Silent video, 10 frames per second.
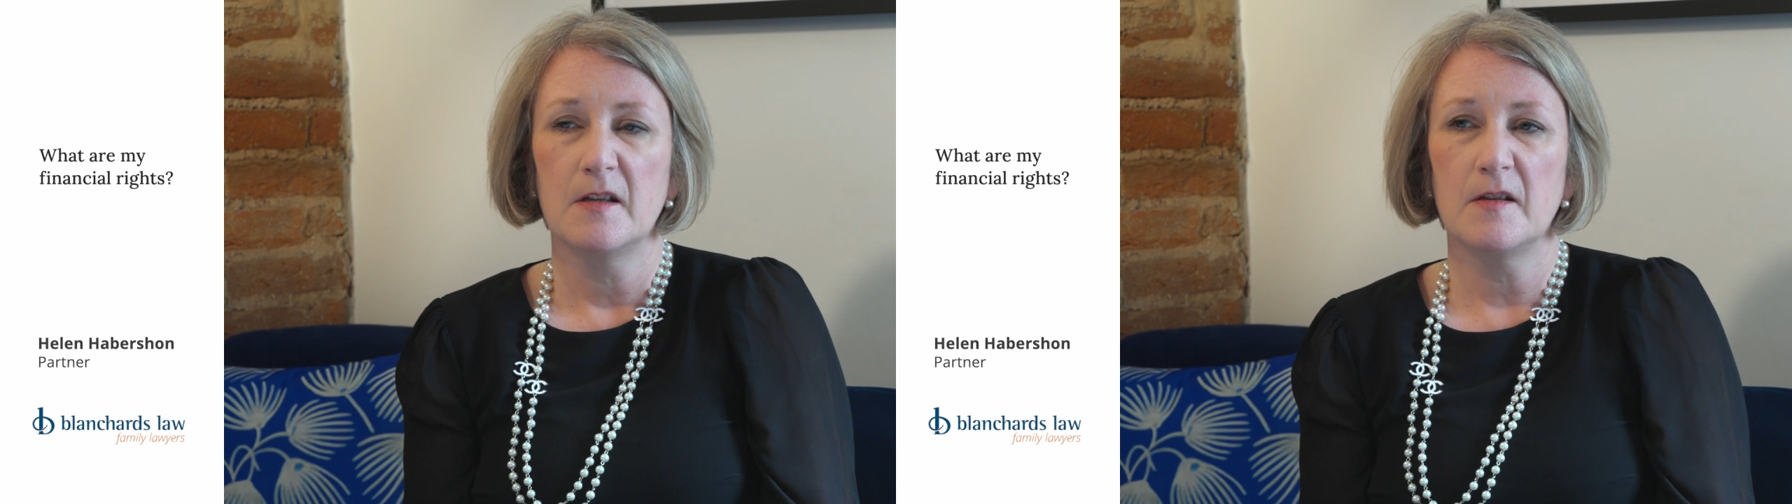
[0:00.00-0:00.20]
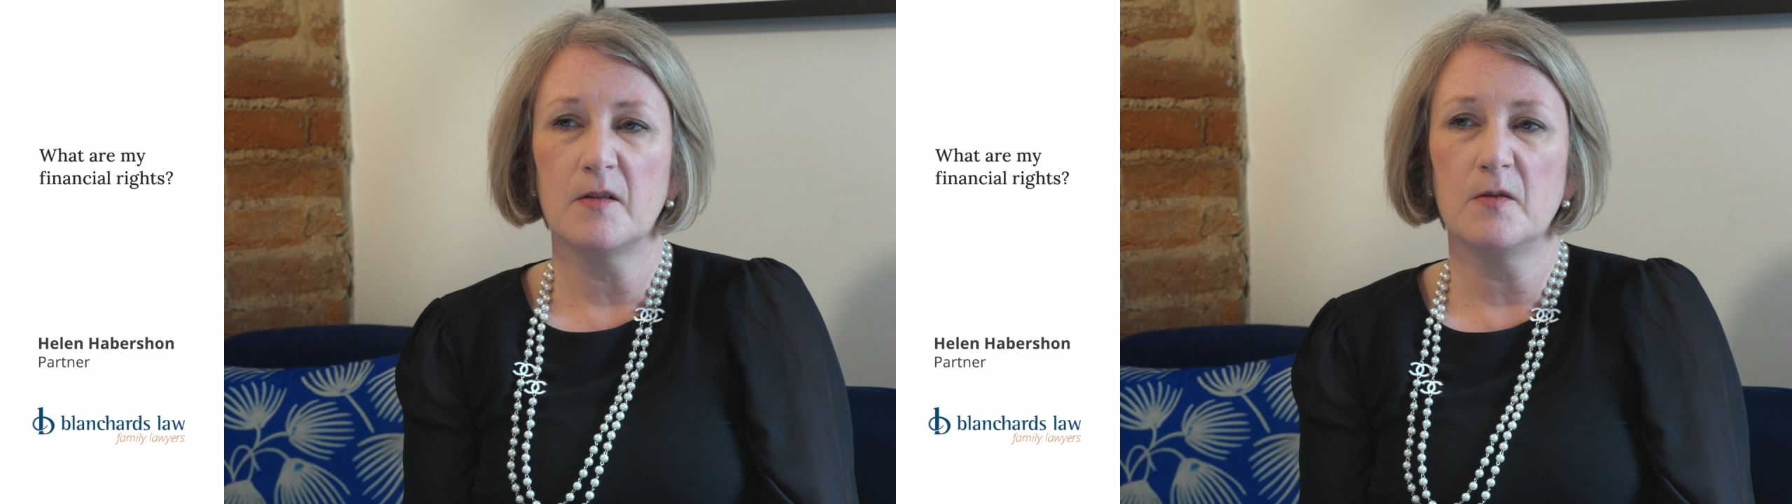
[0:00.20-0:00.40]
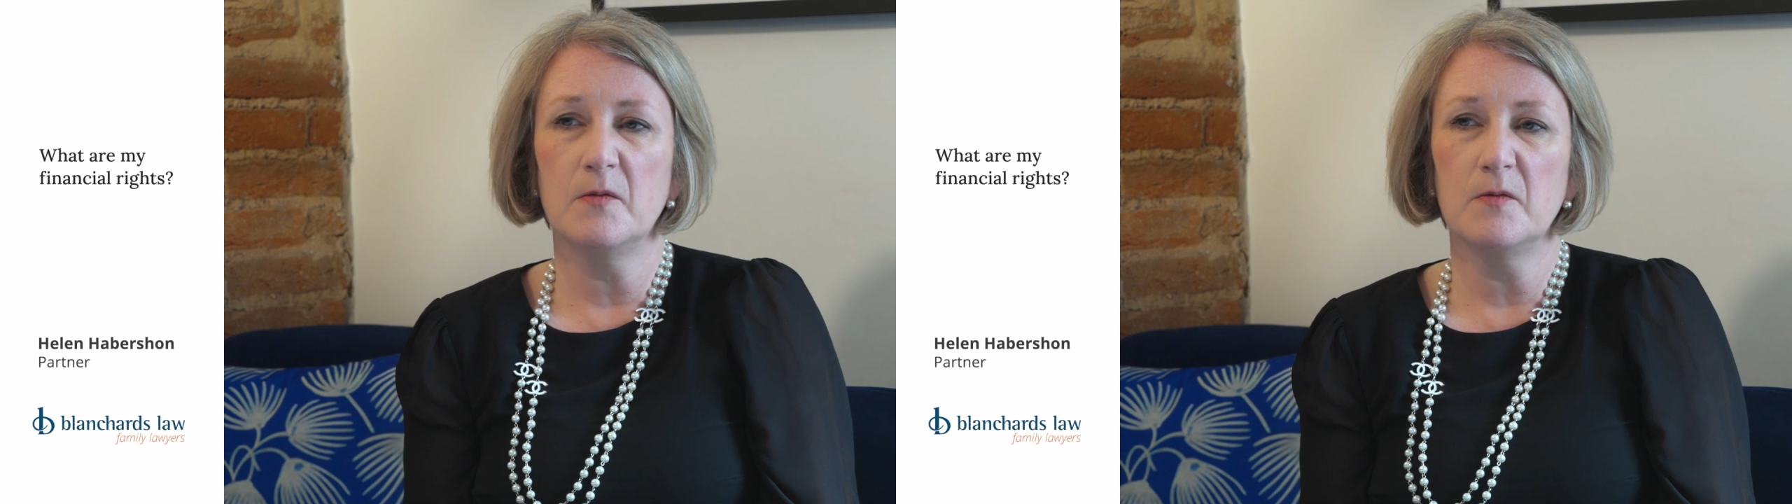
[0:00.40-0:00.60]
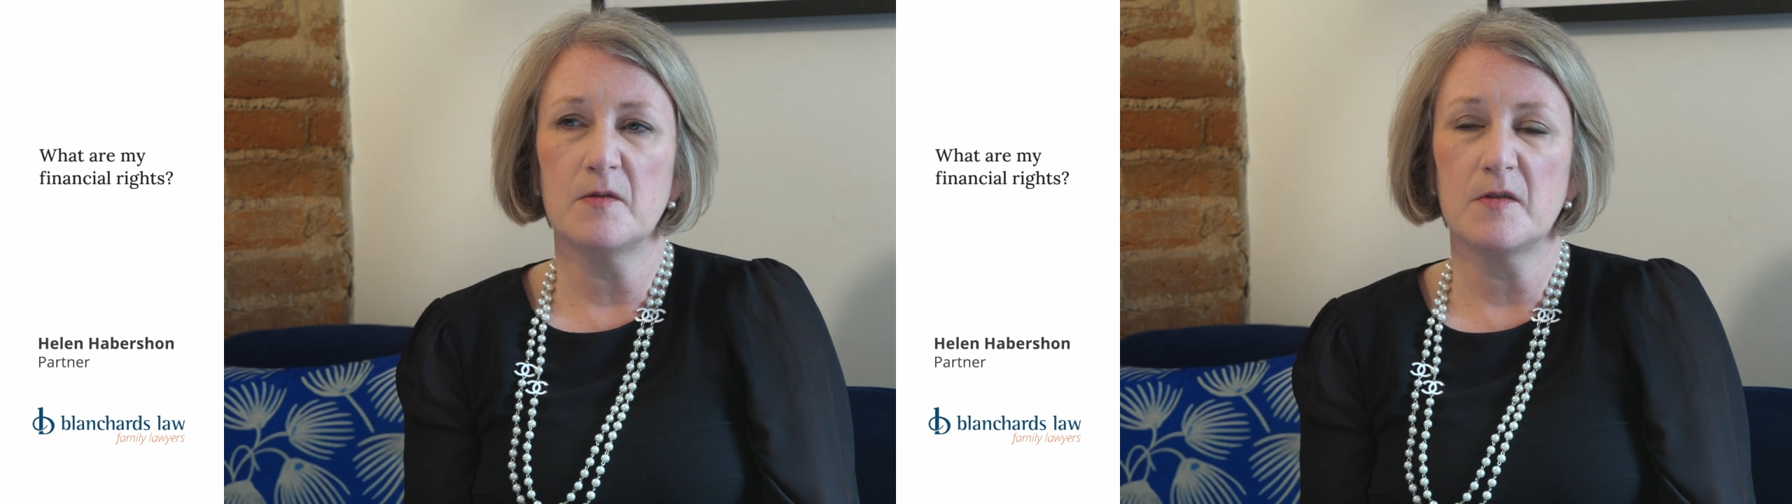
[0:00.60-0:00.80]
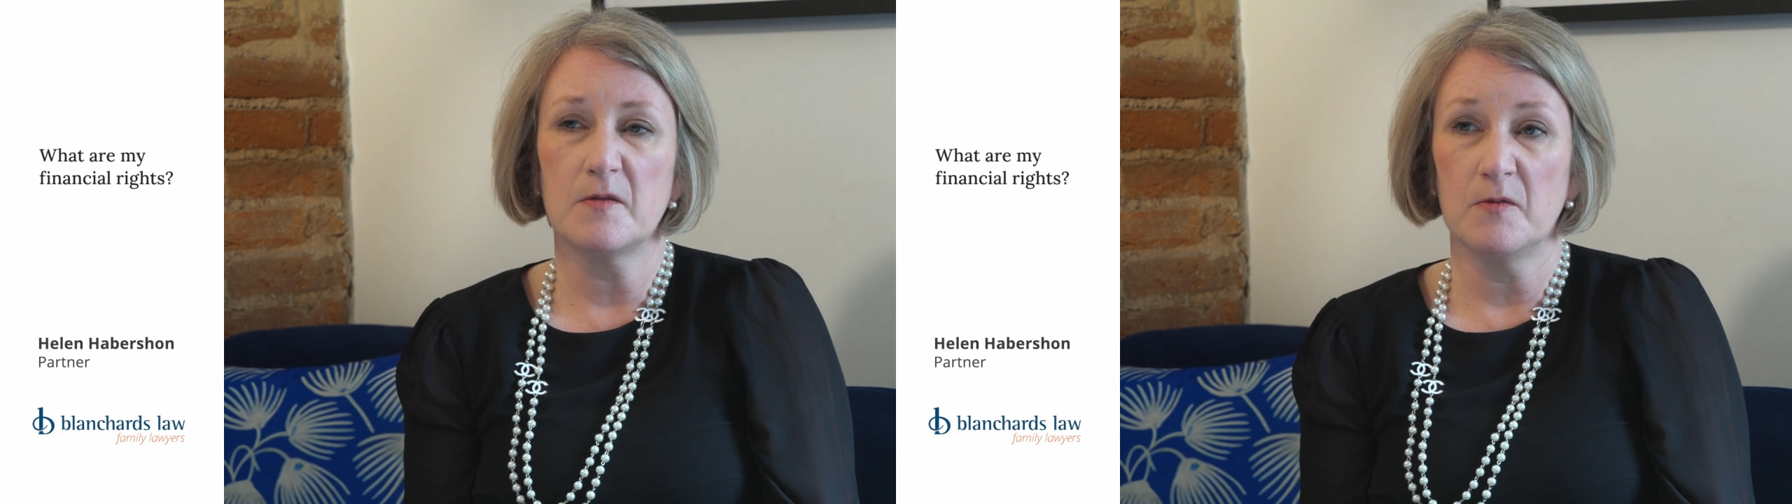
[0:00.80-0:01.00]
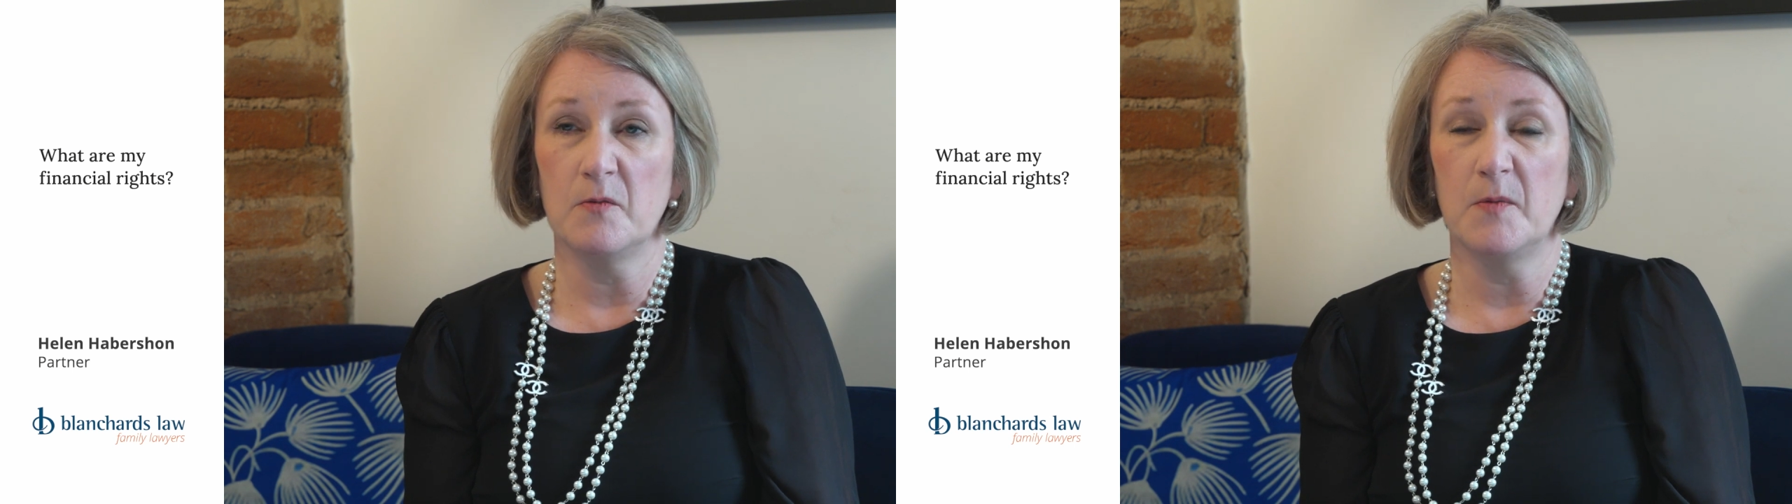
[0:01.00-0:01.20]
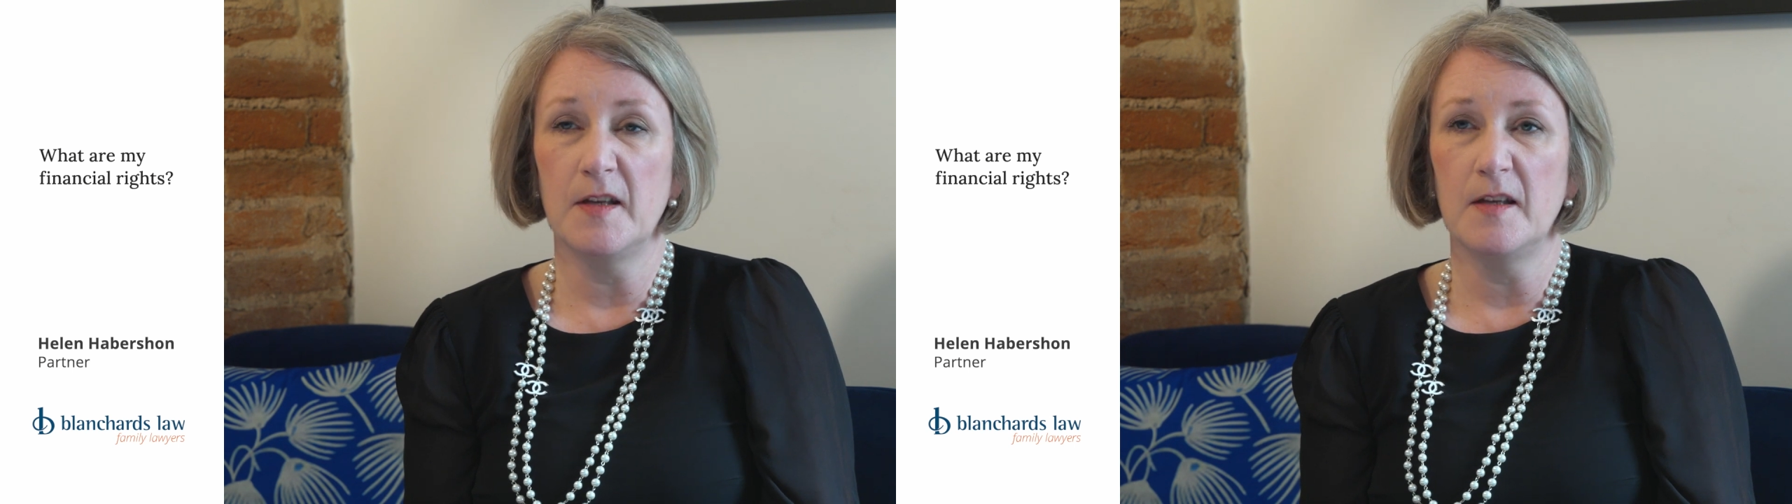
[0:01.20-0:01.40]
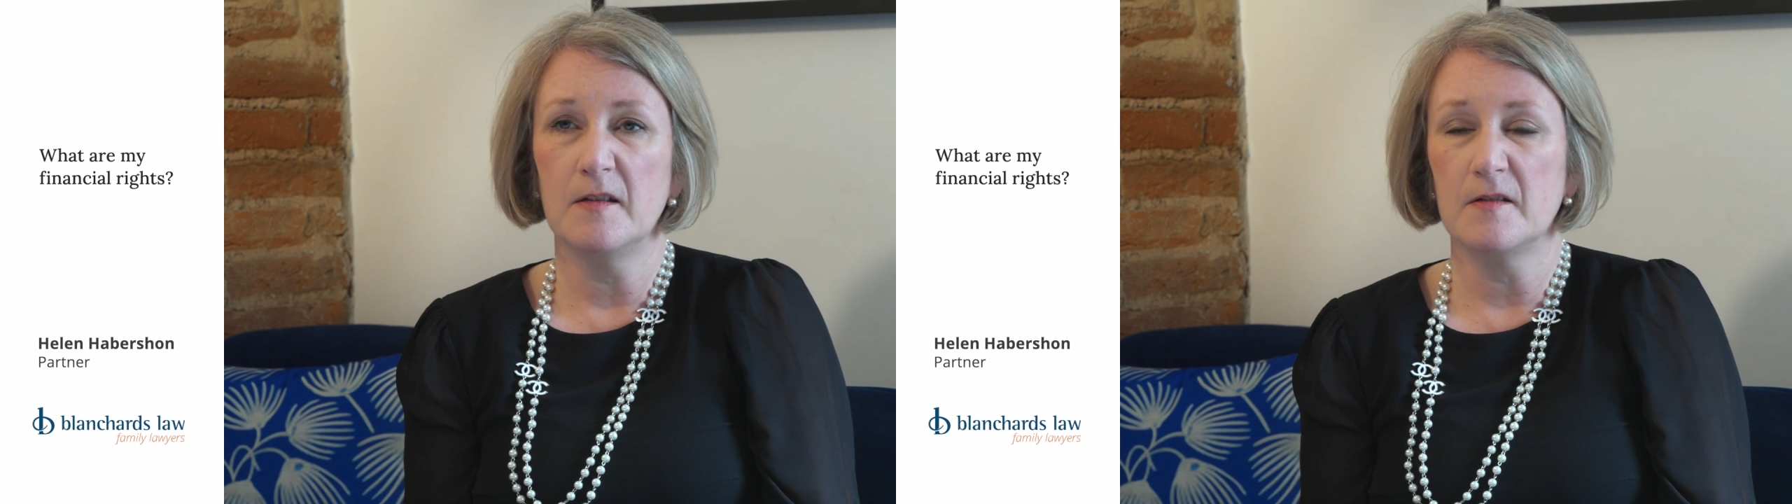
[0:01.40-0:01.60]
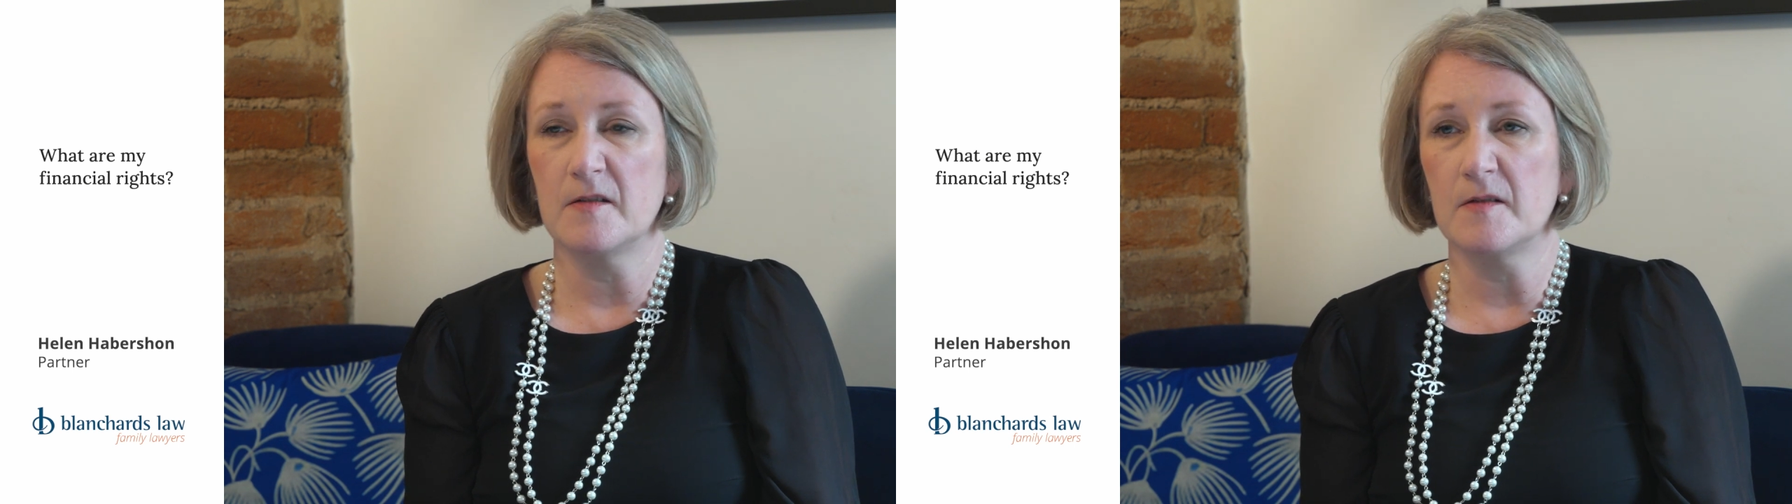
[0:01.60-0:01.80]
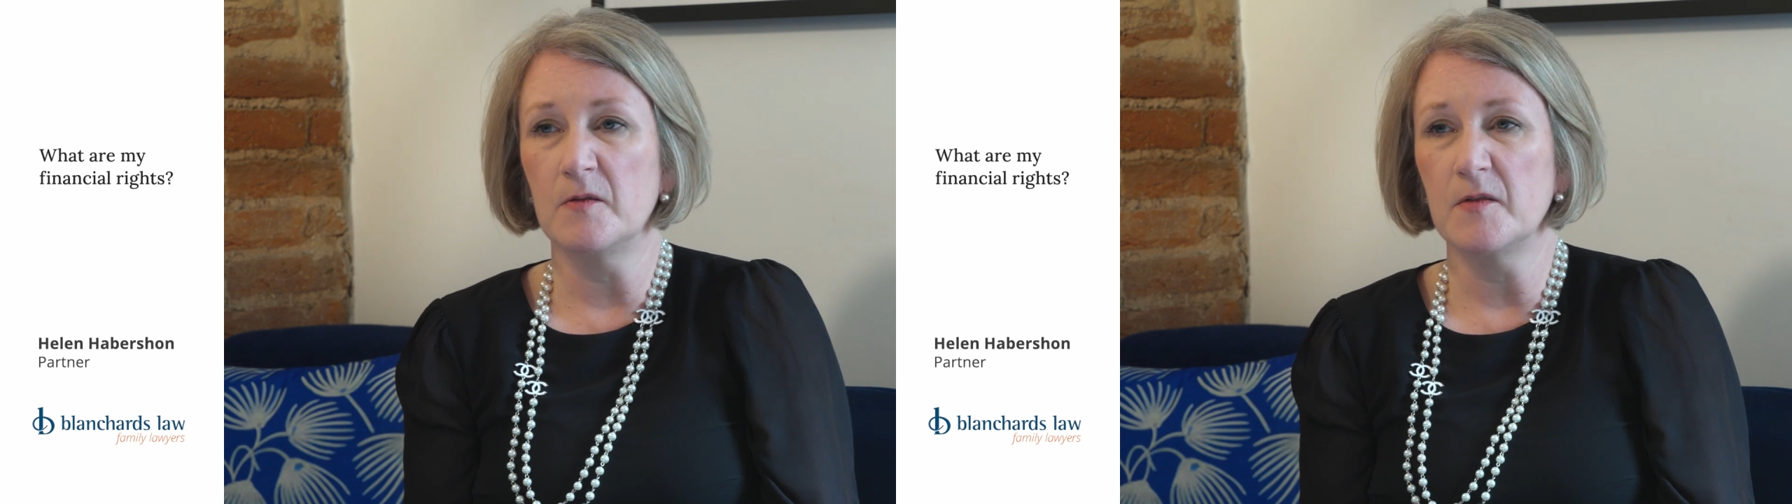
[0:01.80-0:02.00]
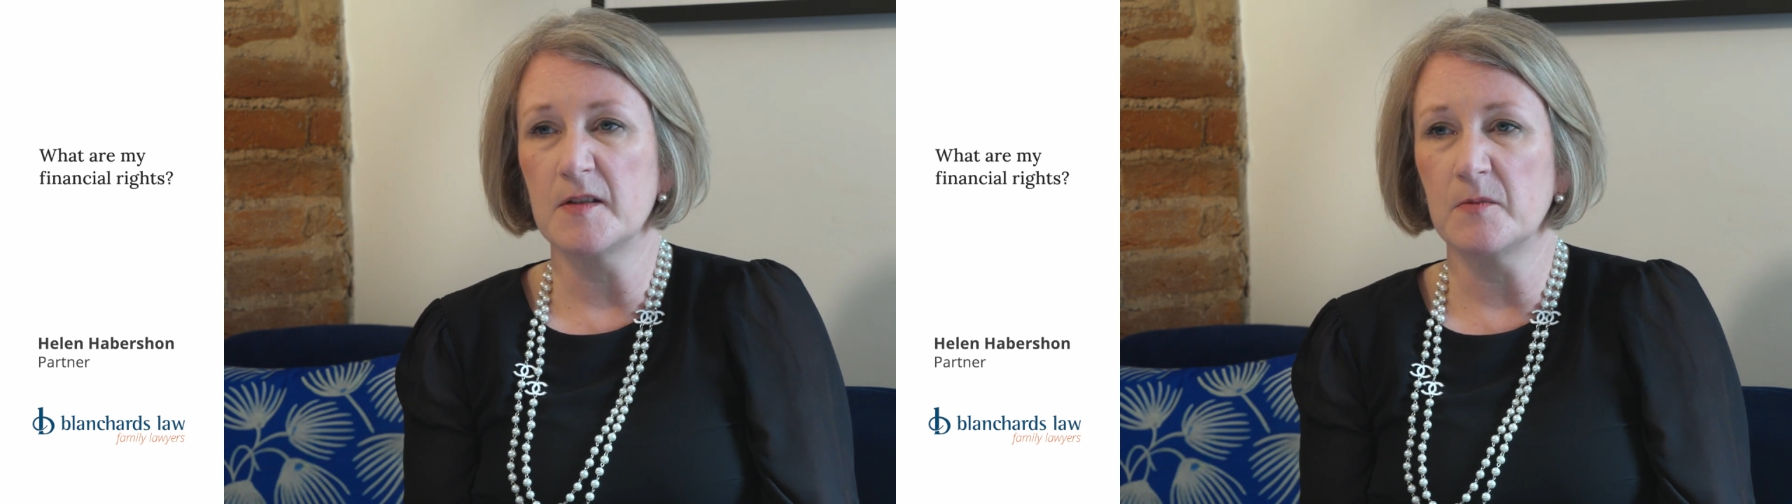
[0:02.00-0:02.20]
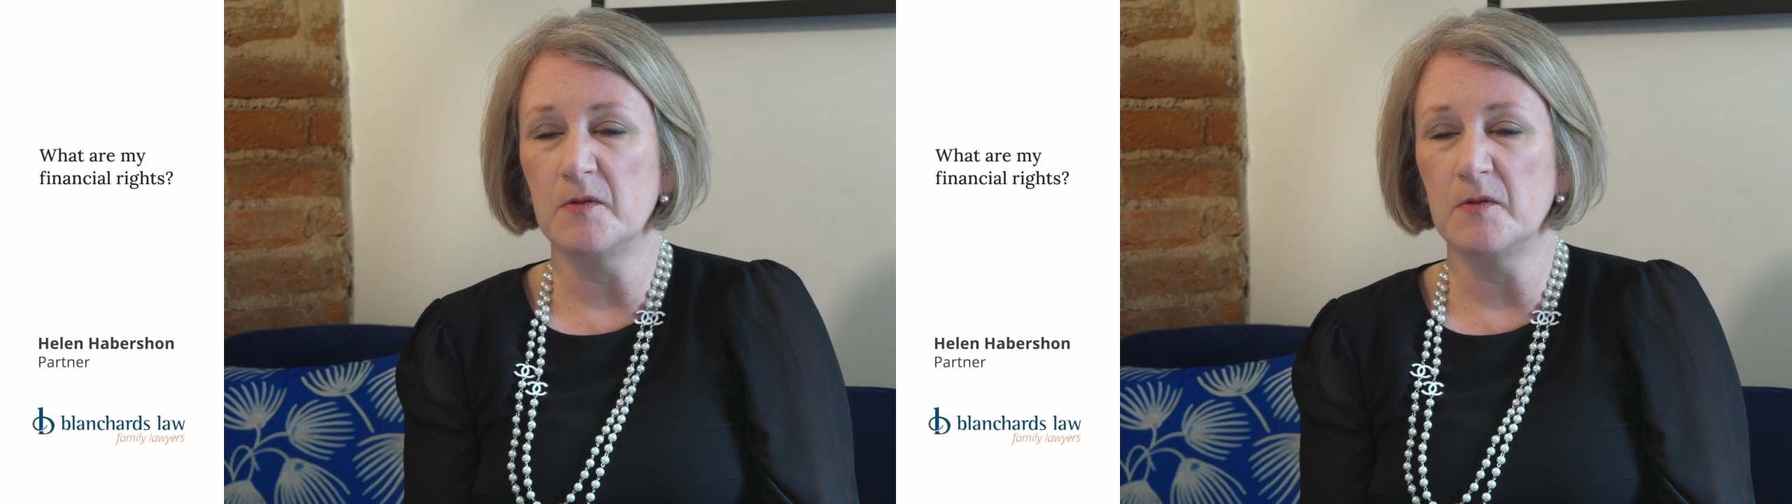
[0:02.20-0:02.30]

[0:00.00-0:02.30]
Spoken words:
the court, or we as lawyers,